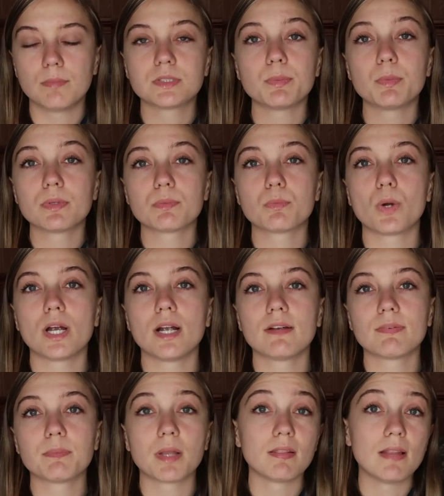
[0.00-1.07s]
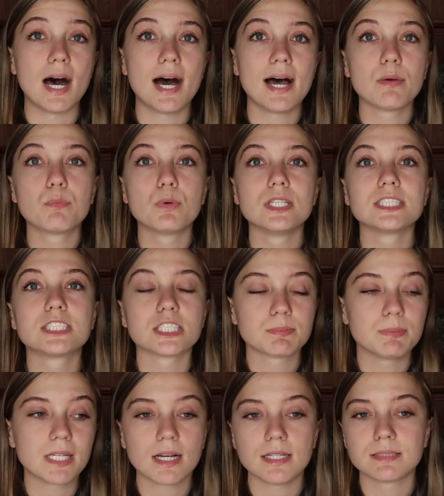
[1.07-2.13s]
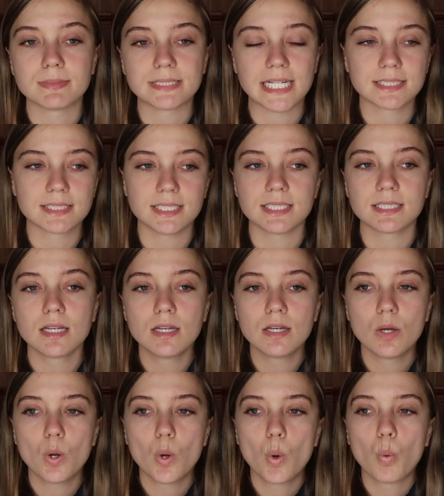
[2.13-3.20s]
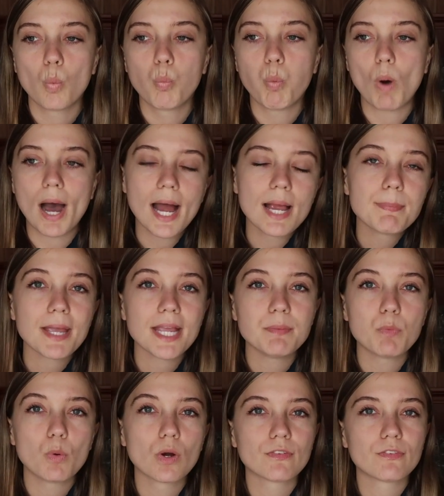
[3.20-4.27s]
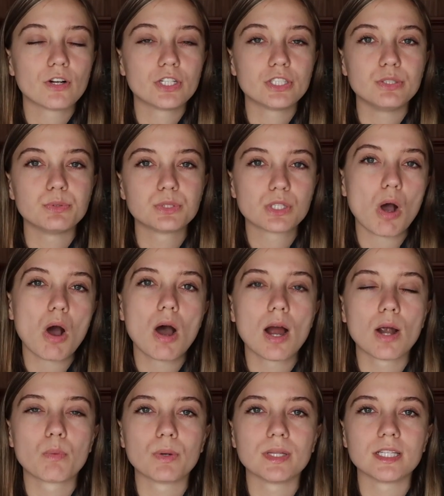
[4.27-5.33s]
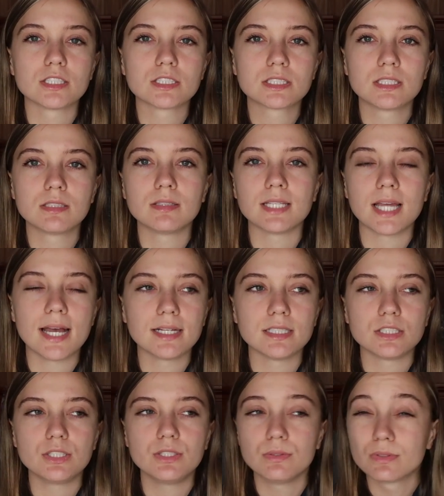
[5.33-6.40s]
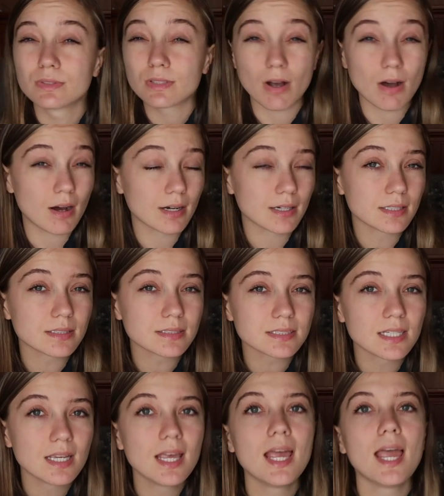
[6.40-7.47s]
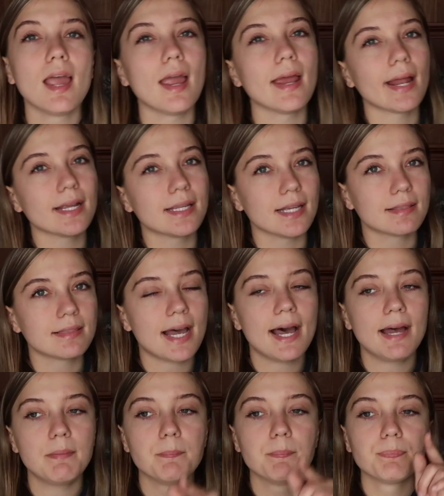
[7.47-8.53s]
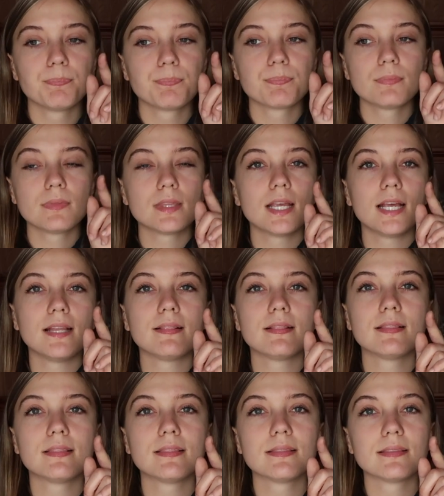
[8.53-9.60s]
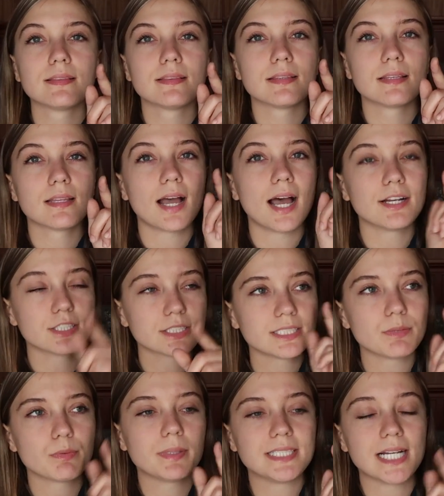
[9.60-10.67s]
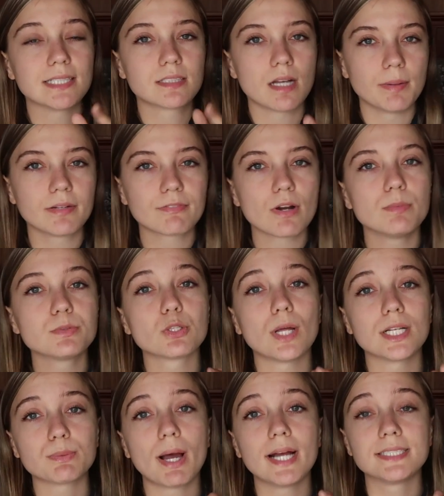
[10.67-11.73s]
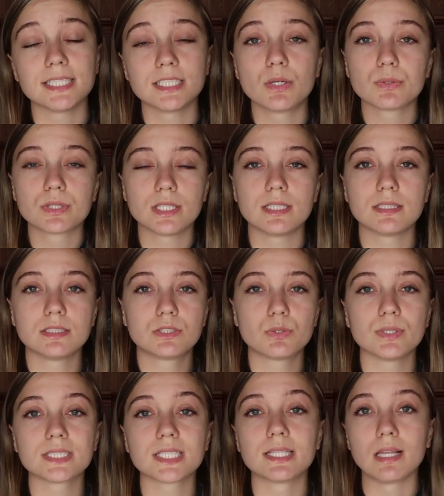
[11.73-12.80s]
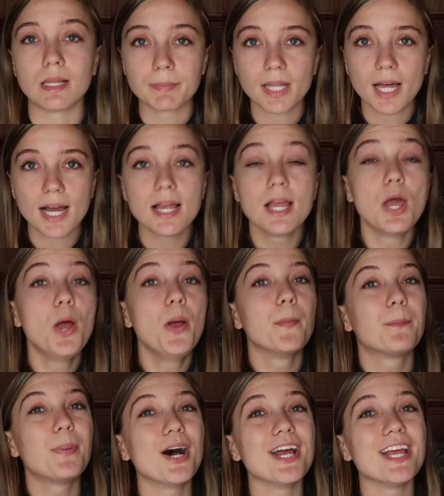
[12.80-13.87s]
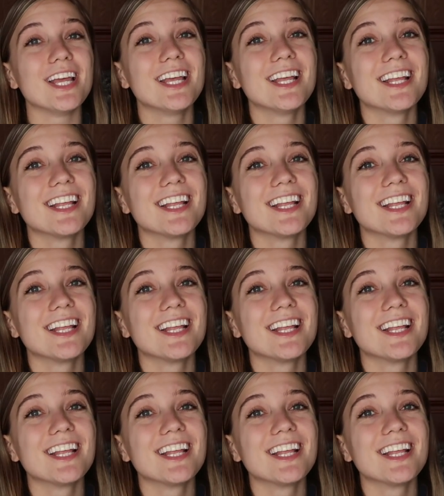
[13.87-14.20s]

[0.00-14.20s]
someone from the lot was just because my dad's like, why pay more for a used car when they're still in the end used cars? And I get that, and I understand where my dad's coming from, so that's why I did go with the choice of the lemon lot. But